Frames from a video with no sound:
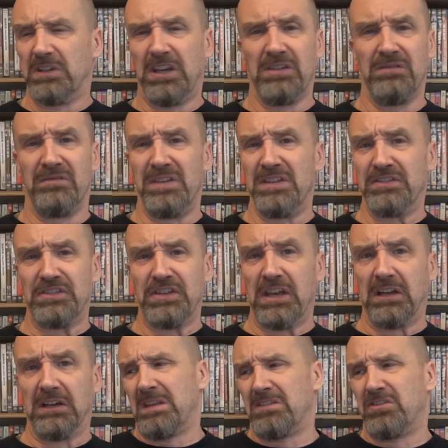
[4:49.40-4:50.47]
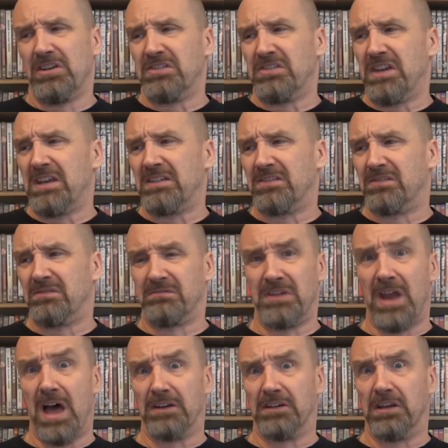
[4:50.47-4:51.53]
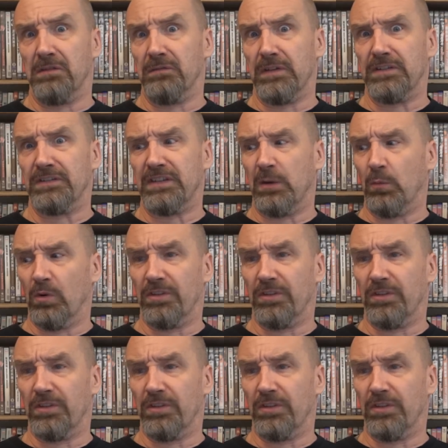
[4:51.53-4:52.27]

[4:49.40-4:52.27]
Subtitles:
convincing. Just as non-convincing were